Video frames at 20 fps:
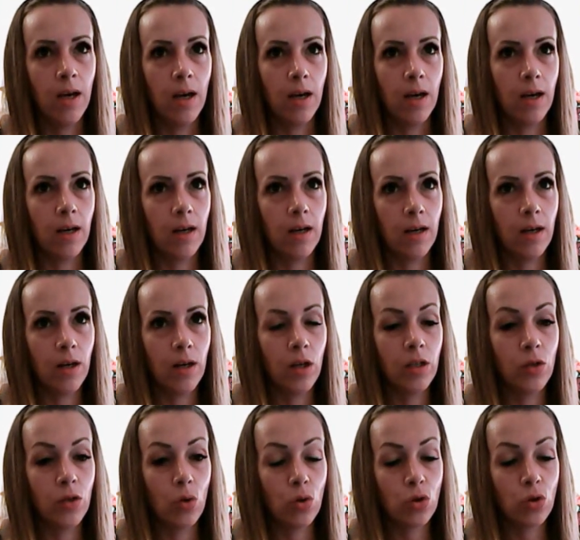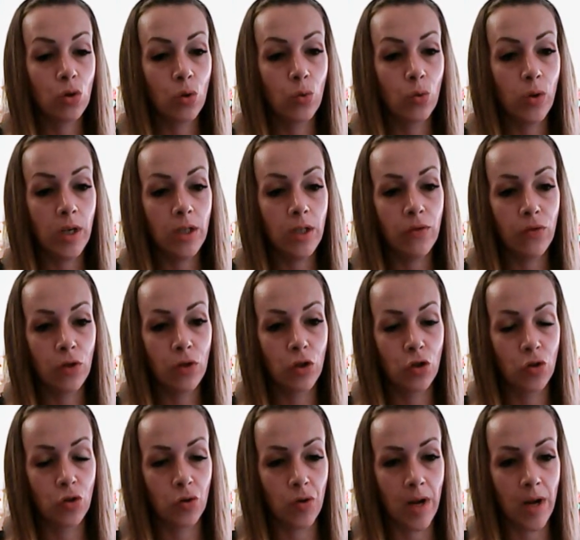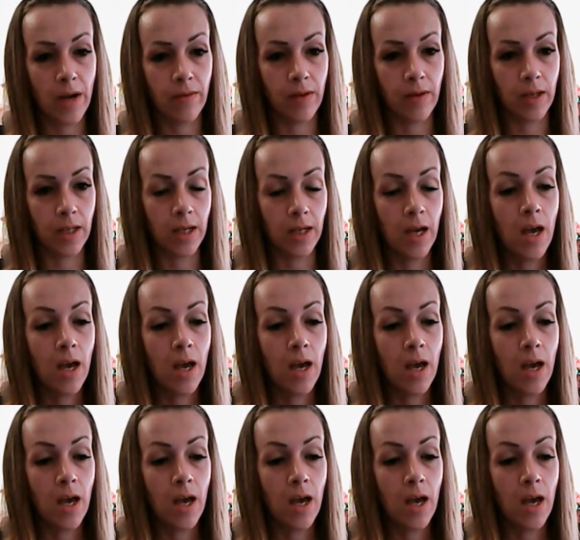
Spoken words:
and also great for traveling,